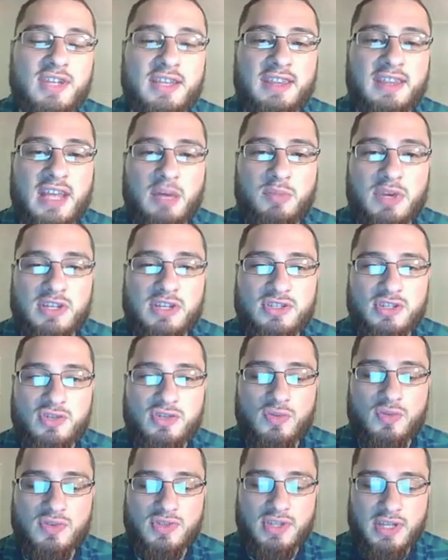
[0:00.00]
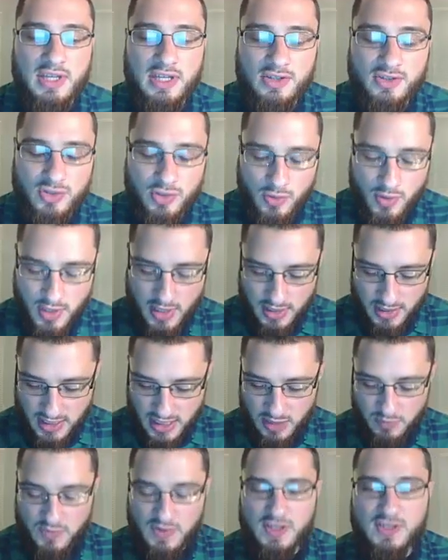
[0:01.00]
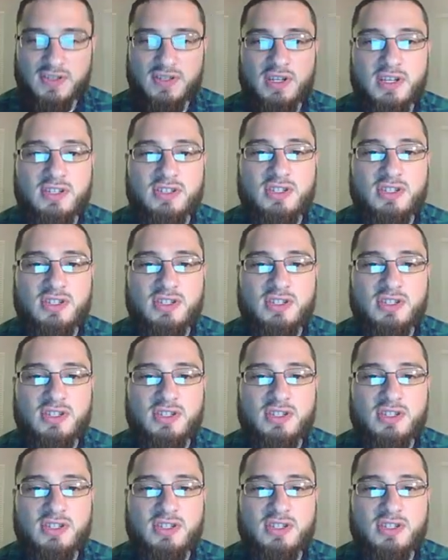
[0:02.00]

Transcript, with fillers: send that message once again so keep these